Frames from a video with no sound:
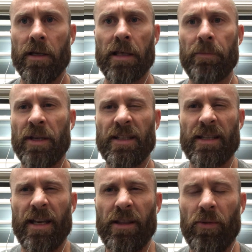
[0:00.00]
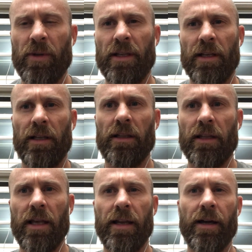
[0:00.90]
That being said, the week that
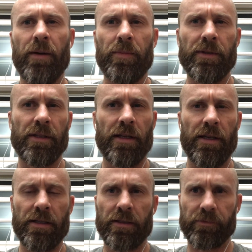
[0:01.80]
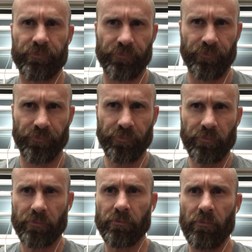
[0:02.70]
led up to this,
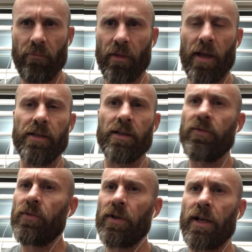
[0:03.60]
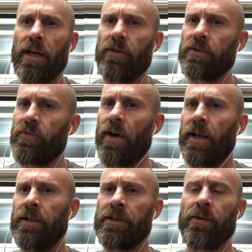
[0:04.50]
I did feel like I was fighting